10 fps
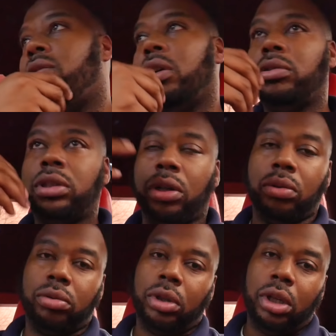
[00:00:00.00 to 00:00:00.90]
rough.
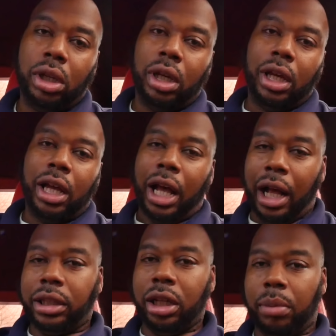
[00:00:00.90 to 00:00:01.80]
So,
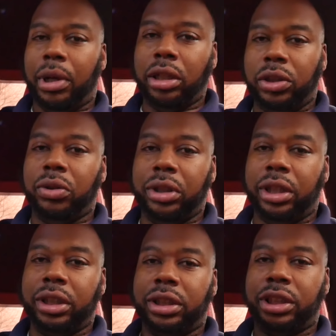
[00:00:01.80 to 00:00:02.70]
I thought about doing
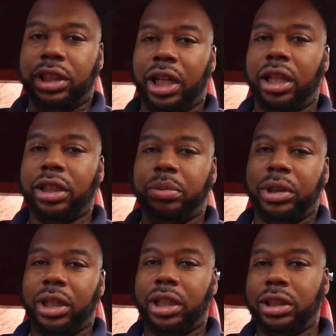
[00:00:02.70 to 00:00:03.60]
this challenge
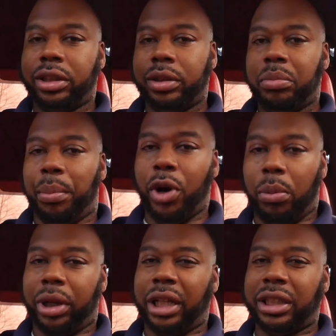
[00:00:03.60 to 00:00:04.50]
because my
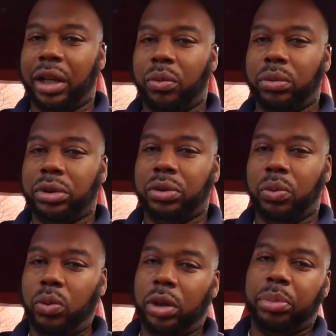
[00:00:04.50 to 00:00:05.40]
barber guy's like,
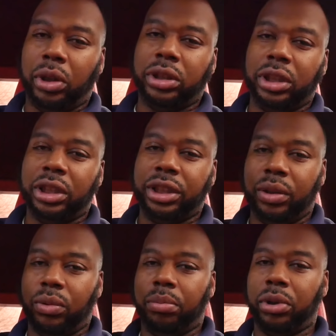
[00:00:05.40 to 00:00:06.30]
one person in the seat,
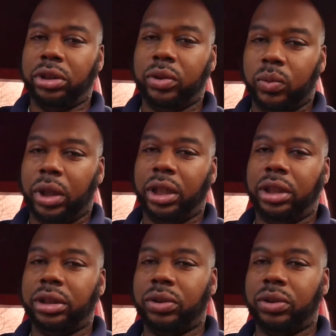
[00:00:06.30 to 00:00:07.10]
one person waiting.